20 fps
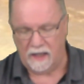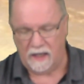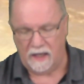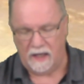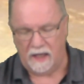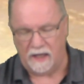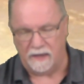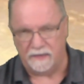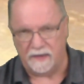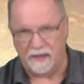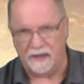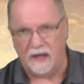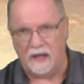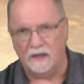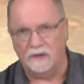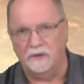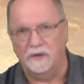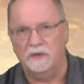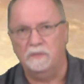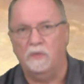And then I
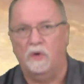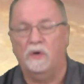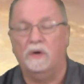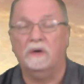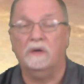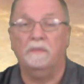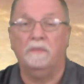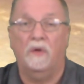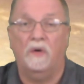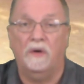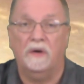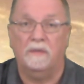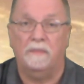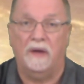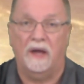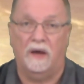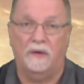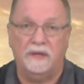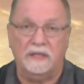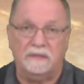learned more and more
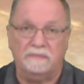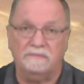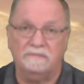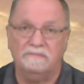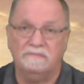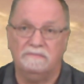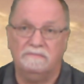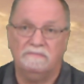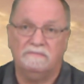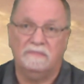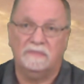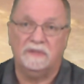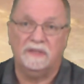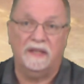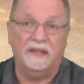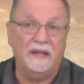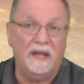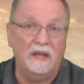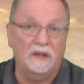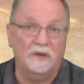about it.
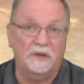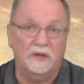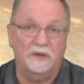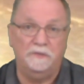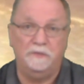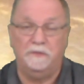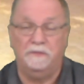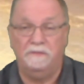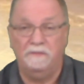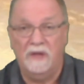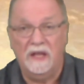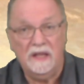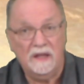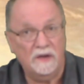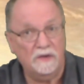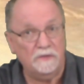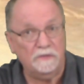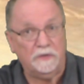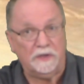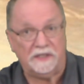Then I learned,
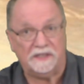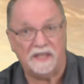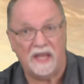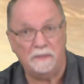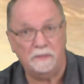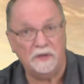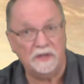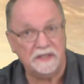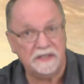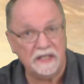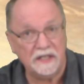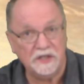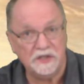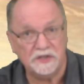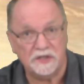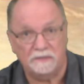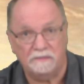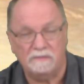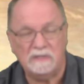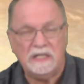for example,
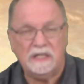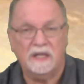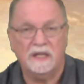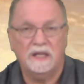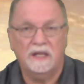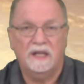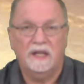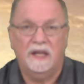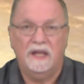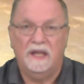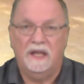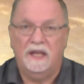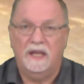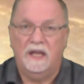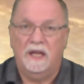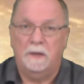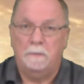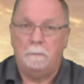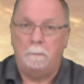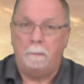addiction.
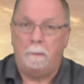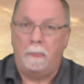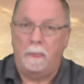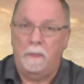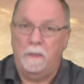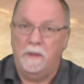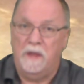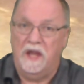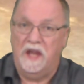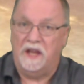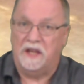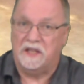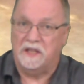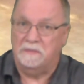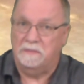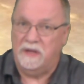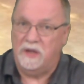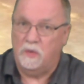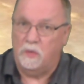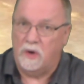It can
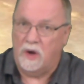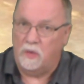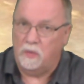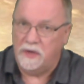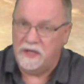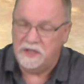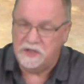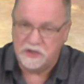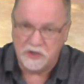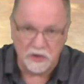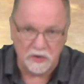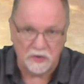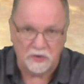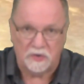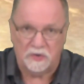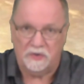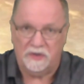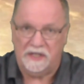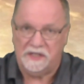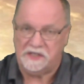be what we
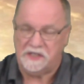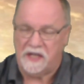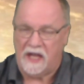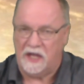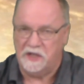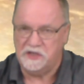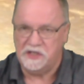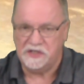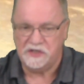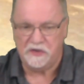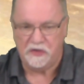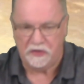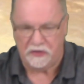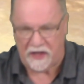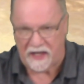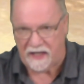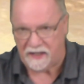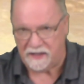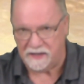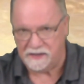do. It's not just
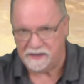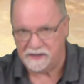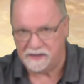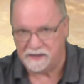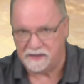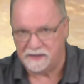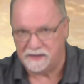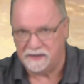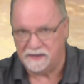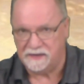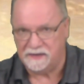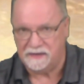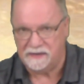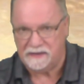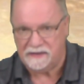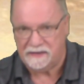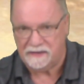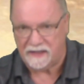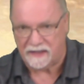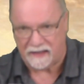things
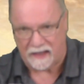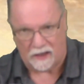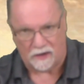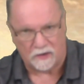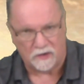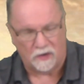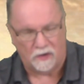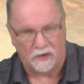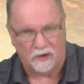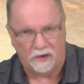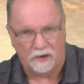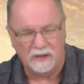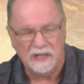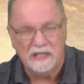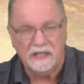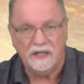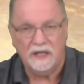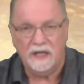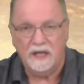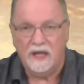like alcohol.
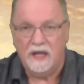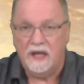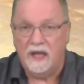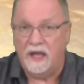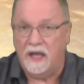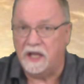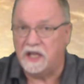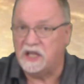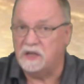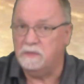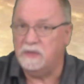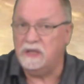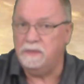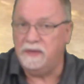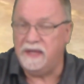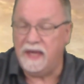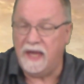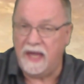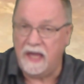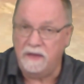It can be
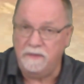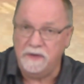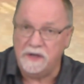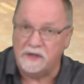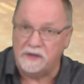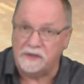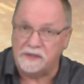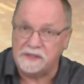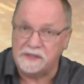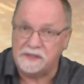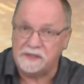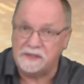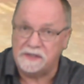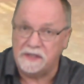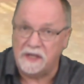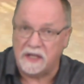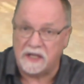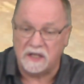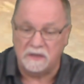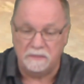behaviors.
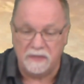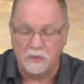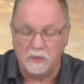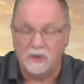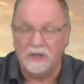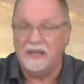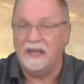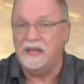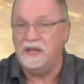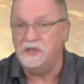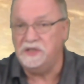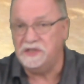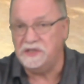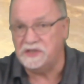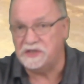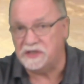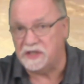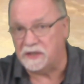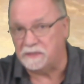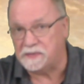It can be
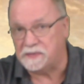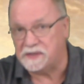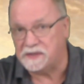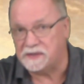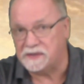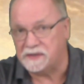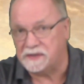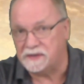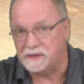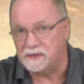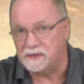relationships.